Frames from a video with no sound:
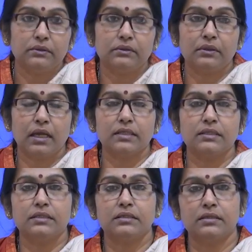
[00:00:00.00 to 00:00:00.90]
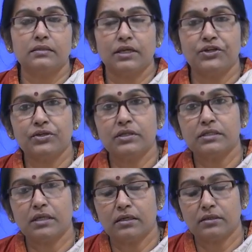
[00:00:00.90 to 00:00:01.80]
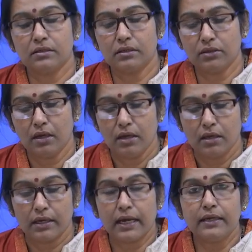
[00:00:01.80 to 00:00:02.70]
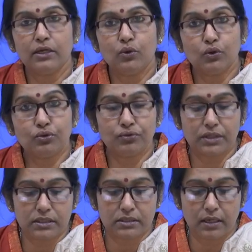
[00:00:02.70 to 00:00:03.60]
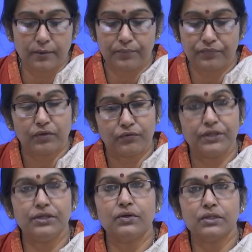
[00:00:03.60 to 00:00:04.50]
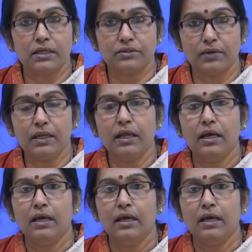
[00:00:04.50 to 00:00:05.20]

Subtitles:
classes, these sessions, and kindly go through these videos as well.